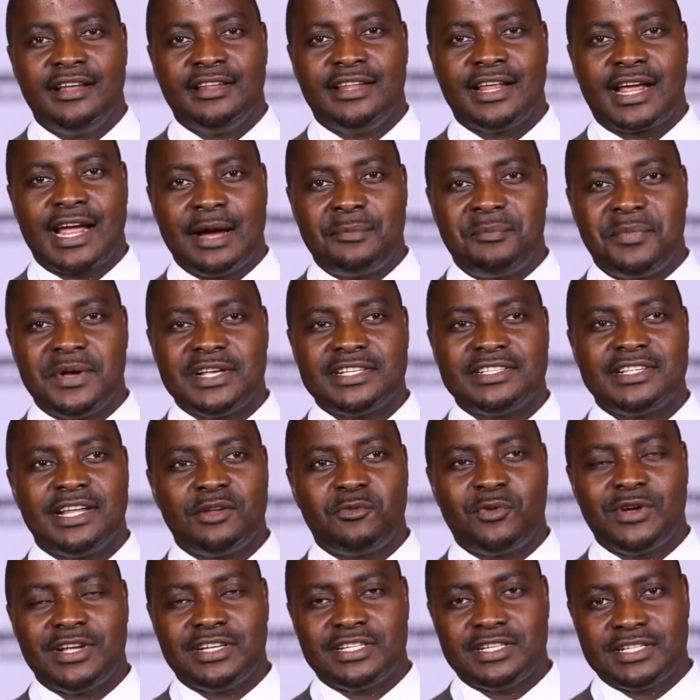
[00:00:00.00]
the capacity
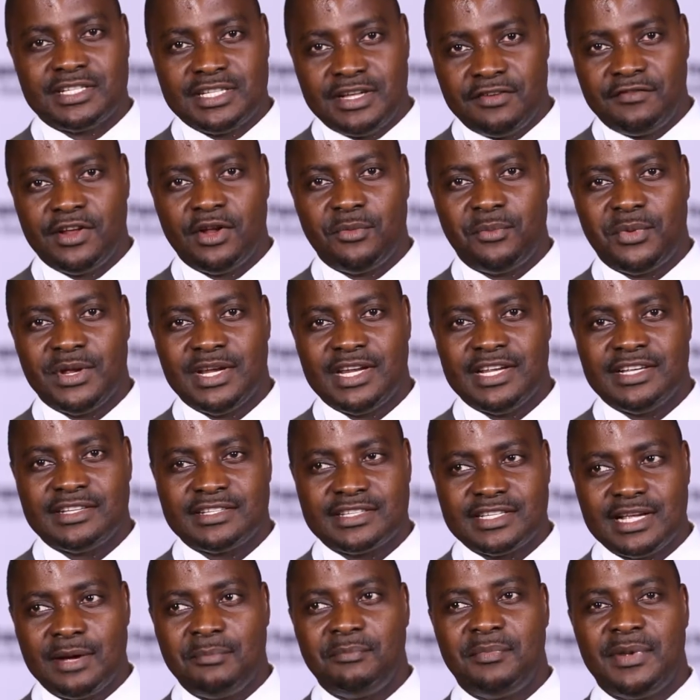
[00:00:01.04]
that was developed in
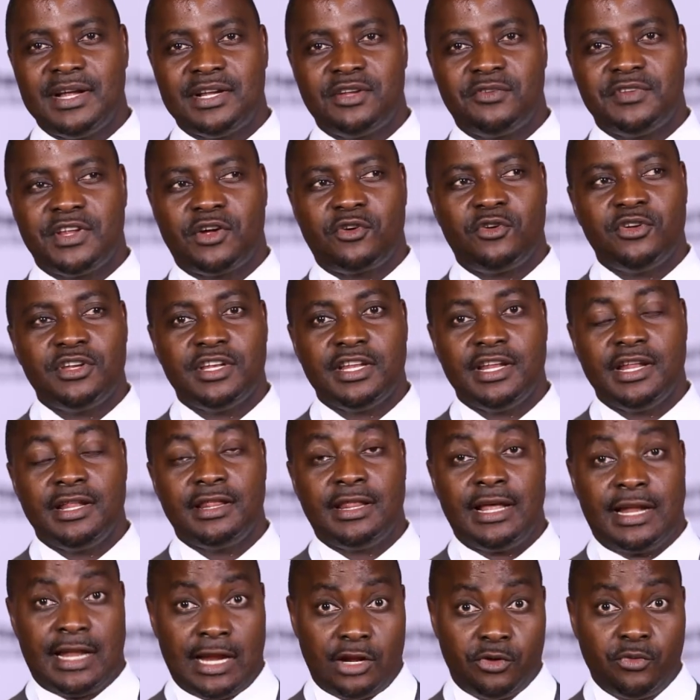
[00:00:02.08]
some part of the
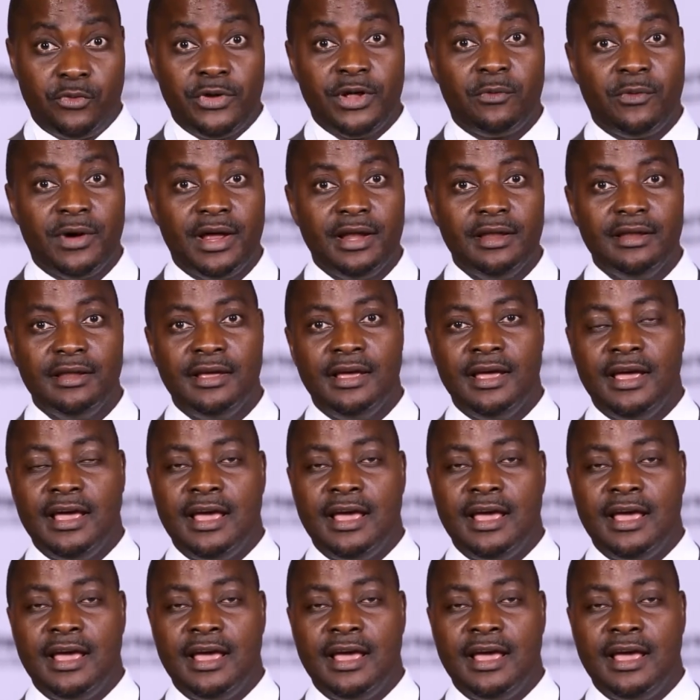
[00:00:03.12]
continent that are doing well,